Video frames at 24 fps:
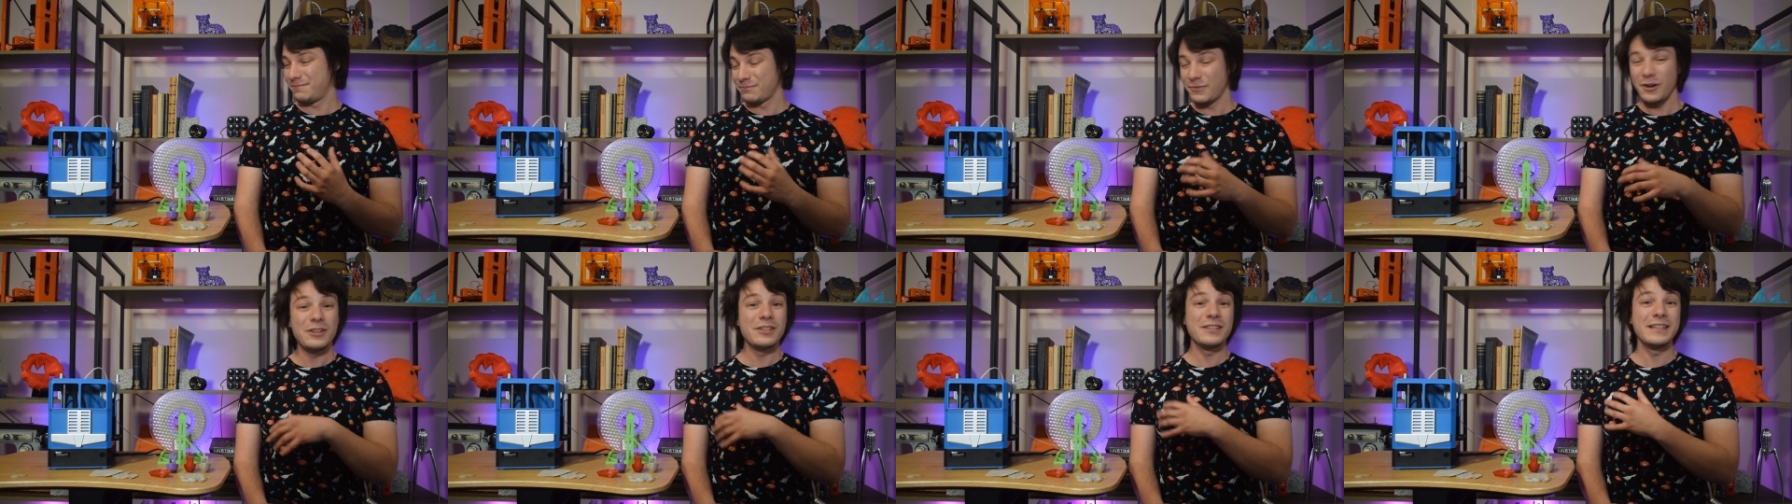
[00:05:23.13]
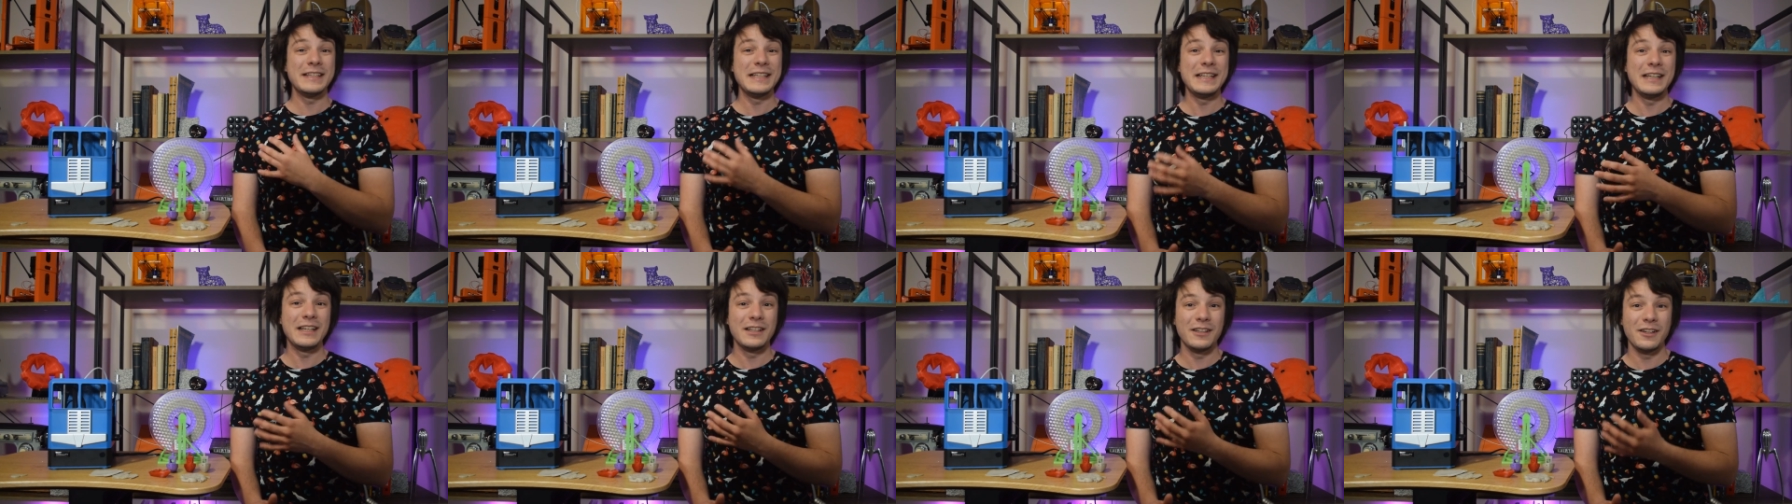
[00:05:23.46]

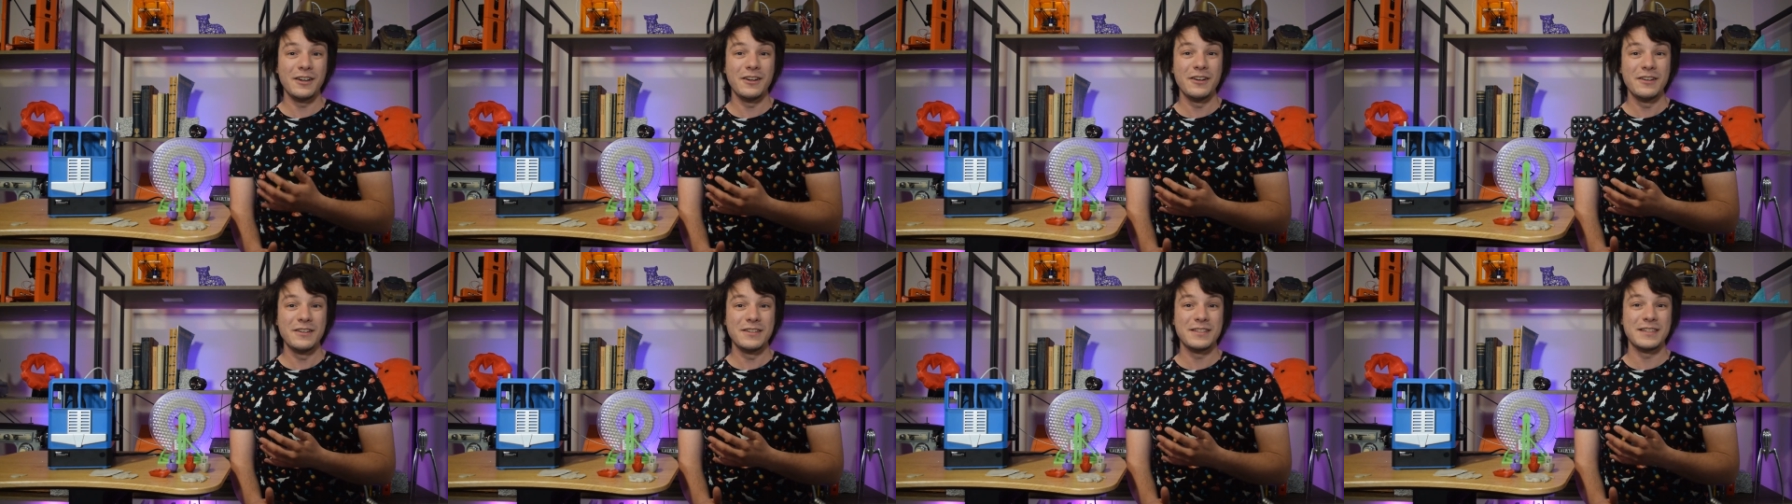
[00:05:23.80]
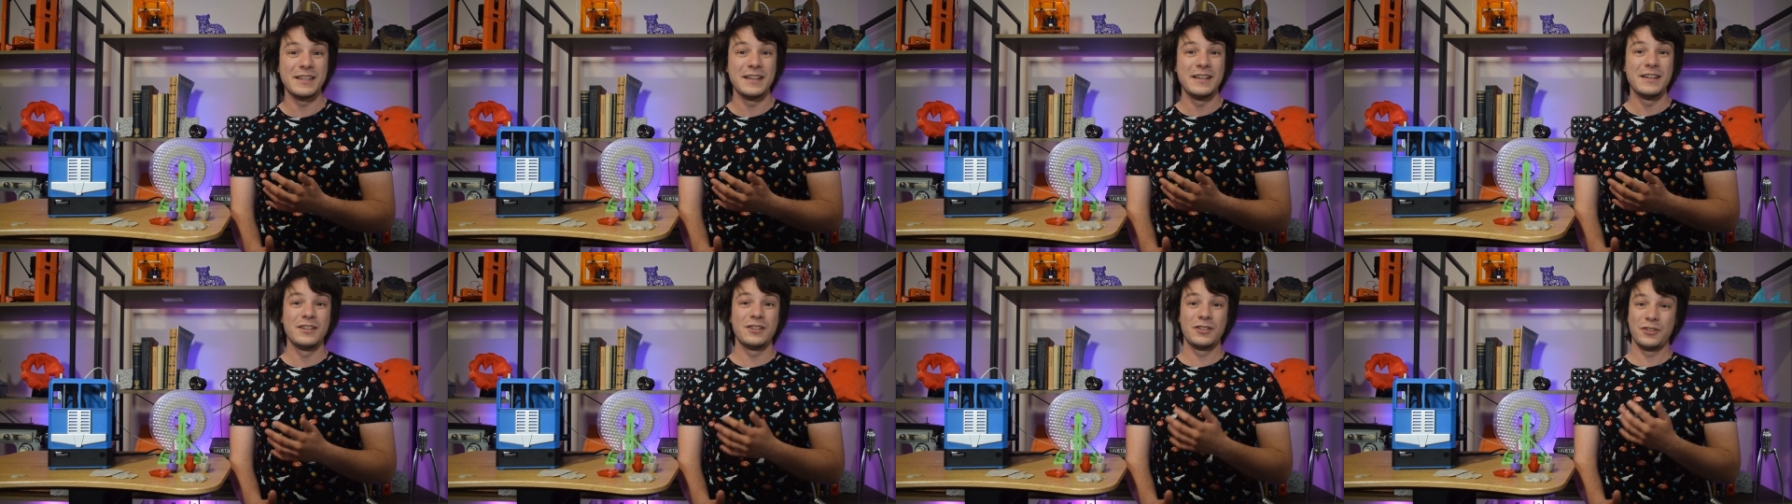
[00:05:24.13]
mostly
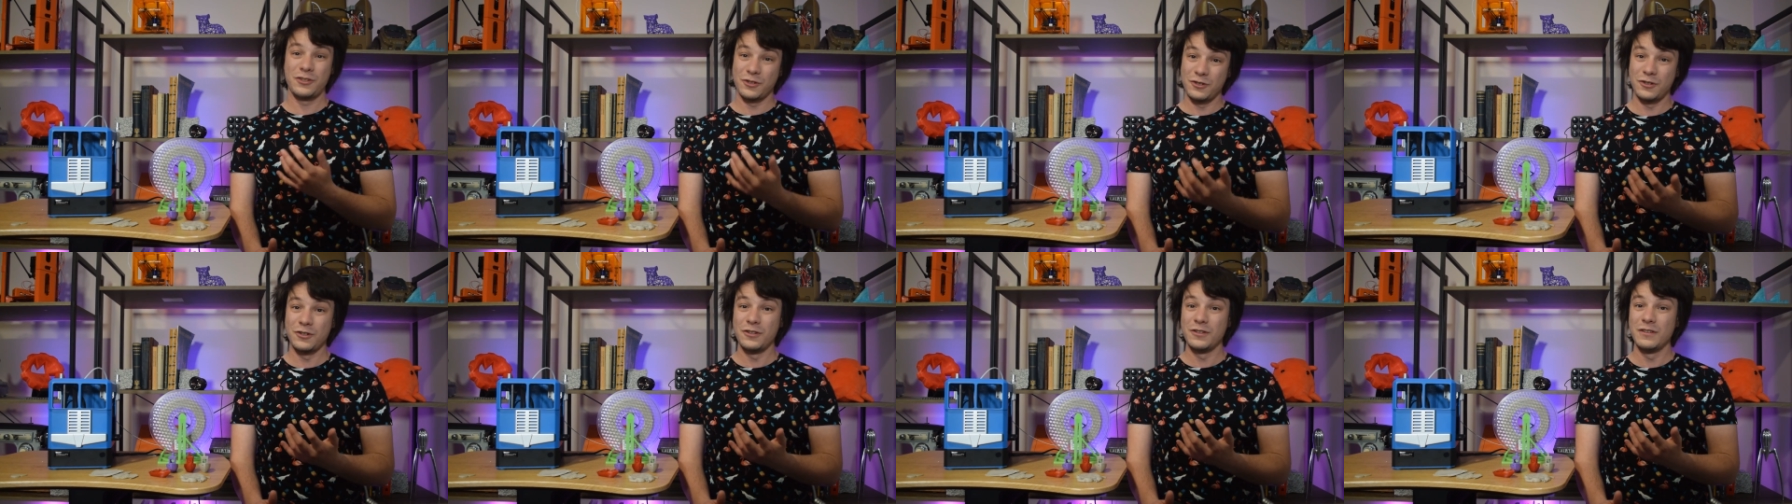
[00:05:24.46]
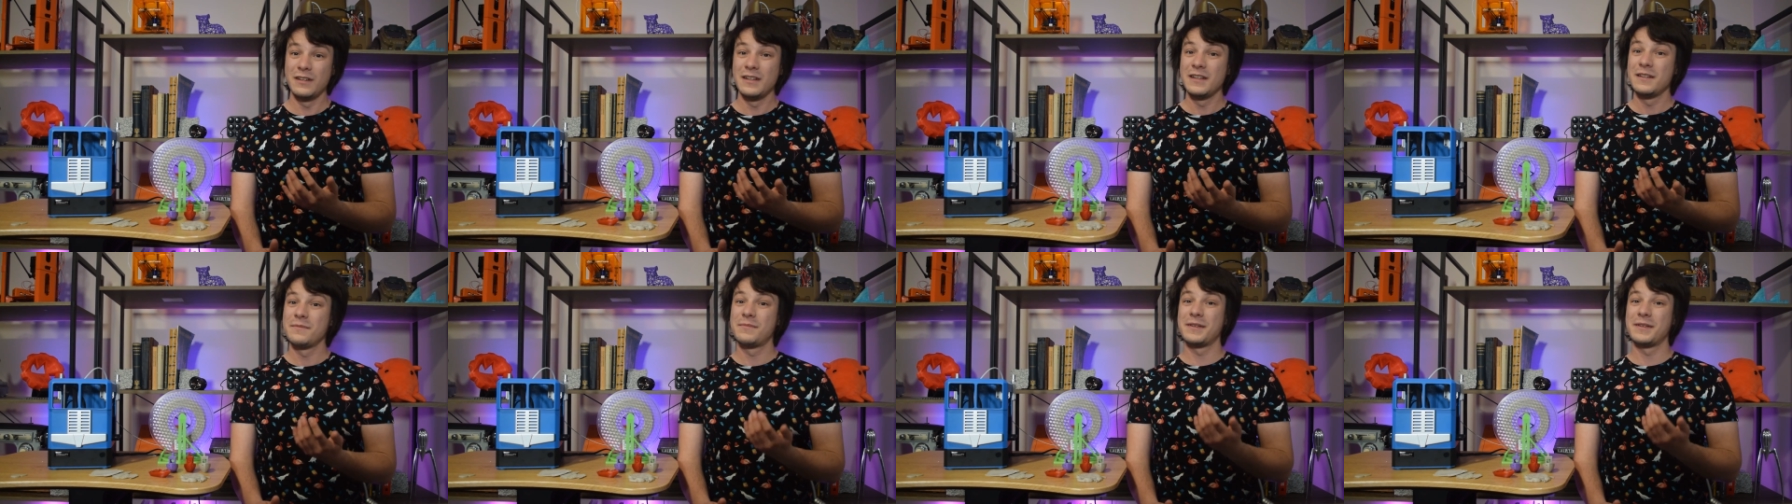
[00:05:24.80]
enclosed, sure,